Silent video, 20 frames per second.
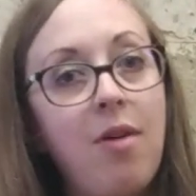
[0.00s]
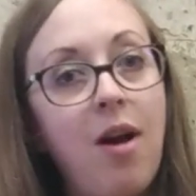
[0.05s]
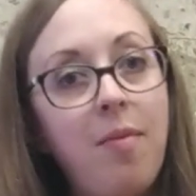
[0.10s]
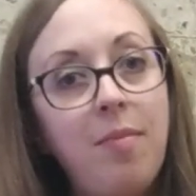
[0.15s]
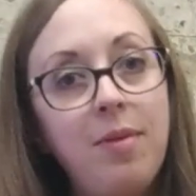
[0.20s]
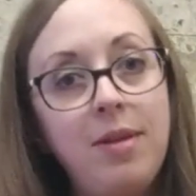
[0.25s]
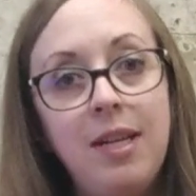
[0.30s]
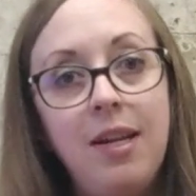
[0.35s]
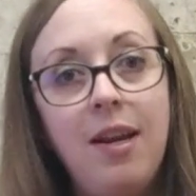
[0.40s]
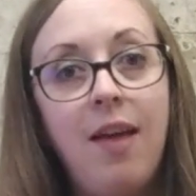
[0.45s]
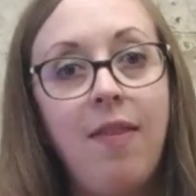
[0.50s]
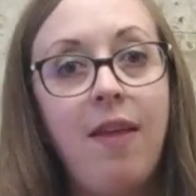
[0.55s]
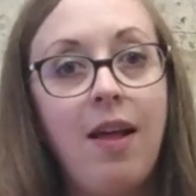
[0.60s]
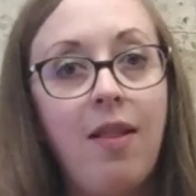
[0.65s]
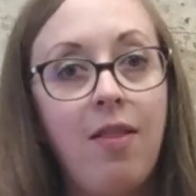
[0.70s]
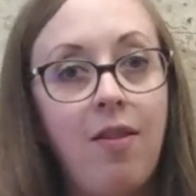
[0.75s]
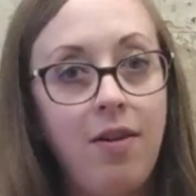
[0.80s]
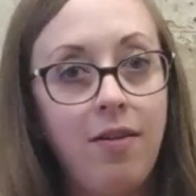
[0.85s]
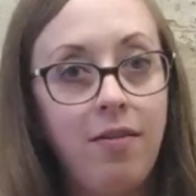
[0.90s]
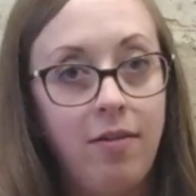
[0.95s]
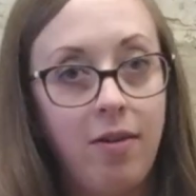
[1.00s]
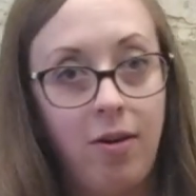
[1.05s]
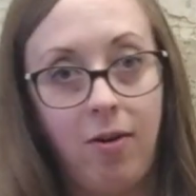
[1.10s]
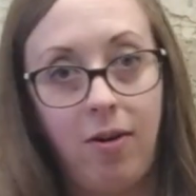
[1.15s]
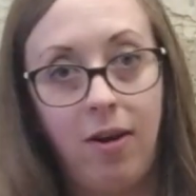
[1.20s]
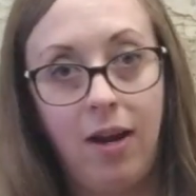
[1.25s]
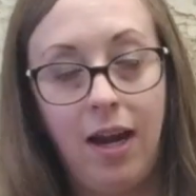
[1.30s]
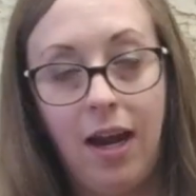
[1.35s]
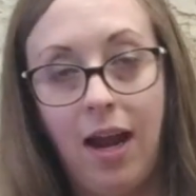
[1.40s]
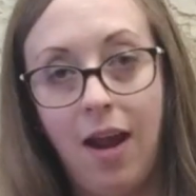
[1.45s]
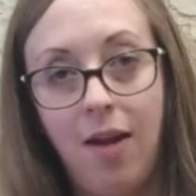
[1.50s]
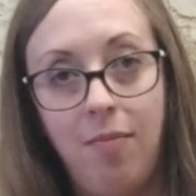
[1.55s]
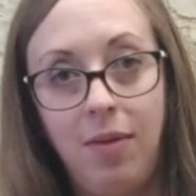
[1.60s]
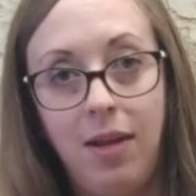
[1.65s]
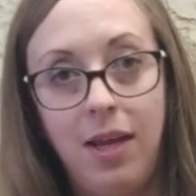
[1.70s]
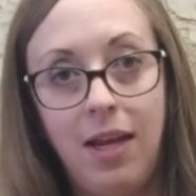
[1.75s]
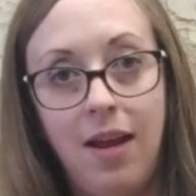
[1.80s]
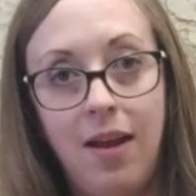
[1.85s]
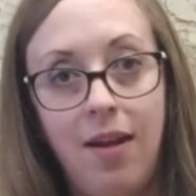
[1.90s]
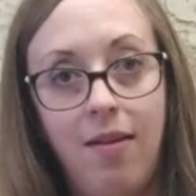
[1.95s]
competent at that long fingering again,
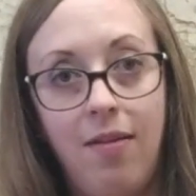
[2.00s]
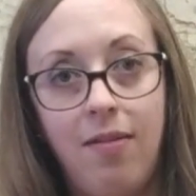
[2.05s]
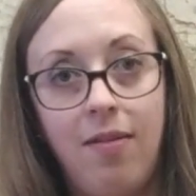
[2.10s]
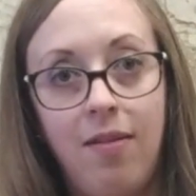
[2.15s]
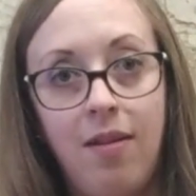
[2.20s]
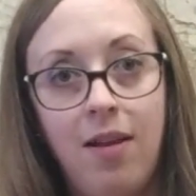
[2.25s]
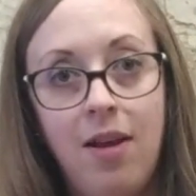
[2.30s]
because